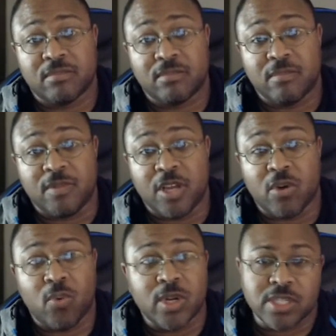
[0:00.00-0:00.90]
You know,
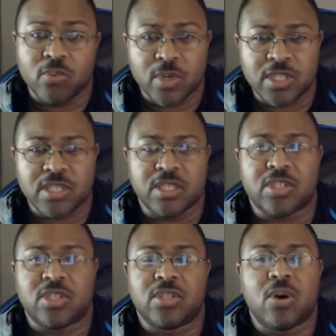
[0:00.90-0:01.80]
what's the
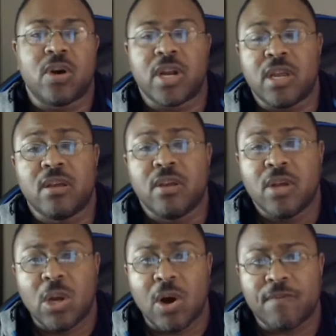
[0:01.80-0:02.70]
starting
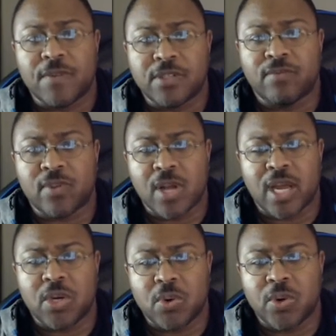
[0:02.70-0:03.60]
offensive
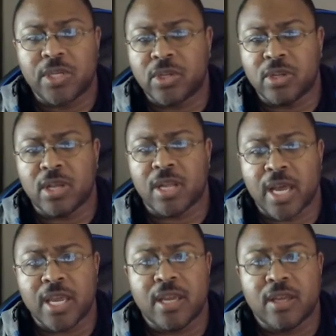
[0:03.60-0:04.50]
line going to look
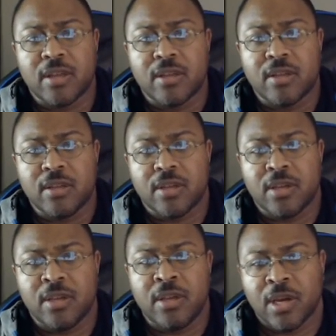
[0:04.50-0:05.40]
like
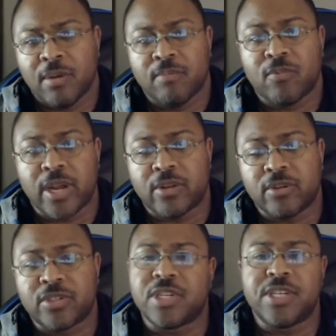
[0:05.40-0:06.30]
come regular
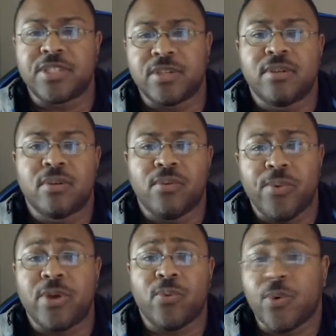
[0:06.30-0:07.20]
season
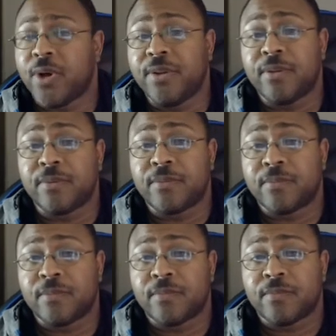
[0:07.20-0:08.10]
week one?
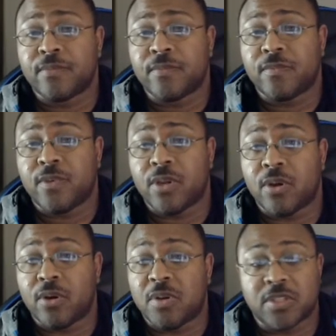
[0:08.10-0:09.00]
You
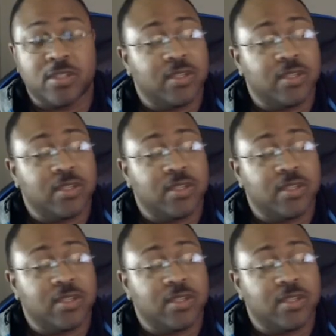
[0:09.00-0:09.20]
know, is